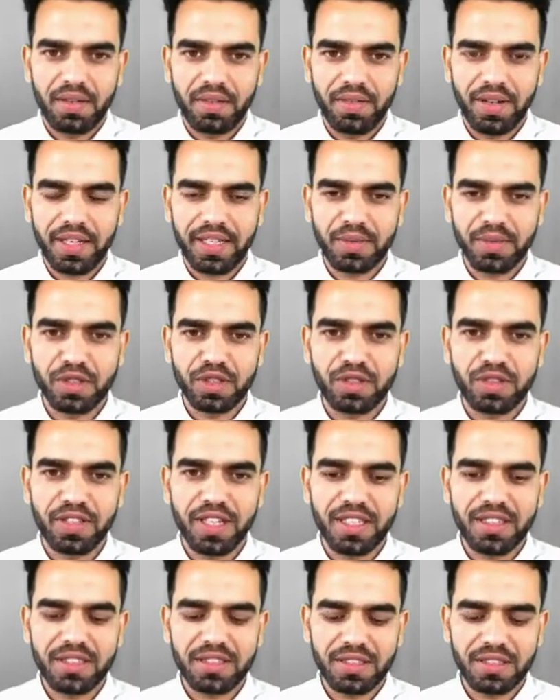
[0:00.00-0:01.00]
Welcome
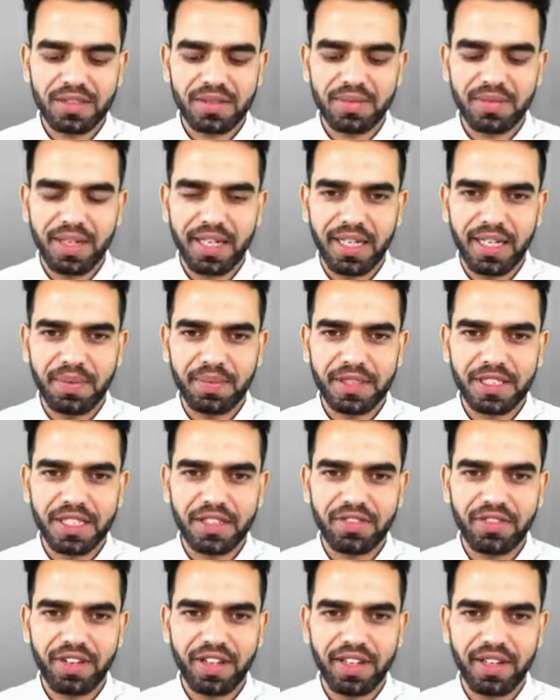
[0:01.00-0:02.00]
students, my name is
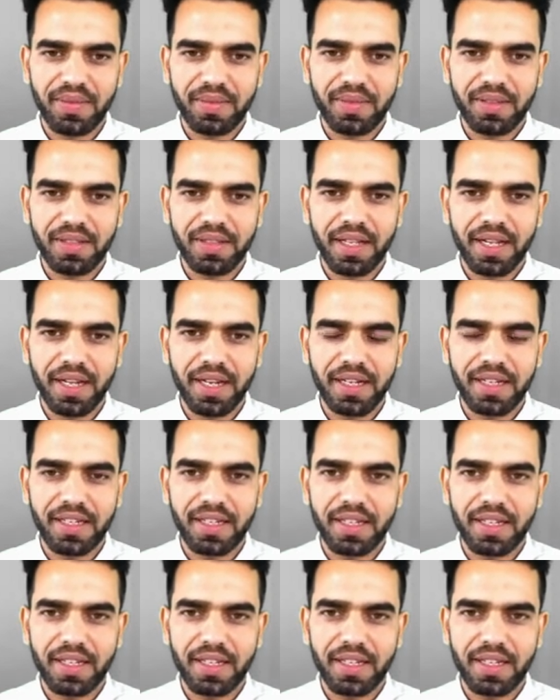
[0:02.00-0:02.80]
Irfan Ahmed and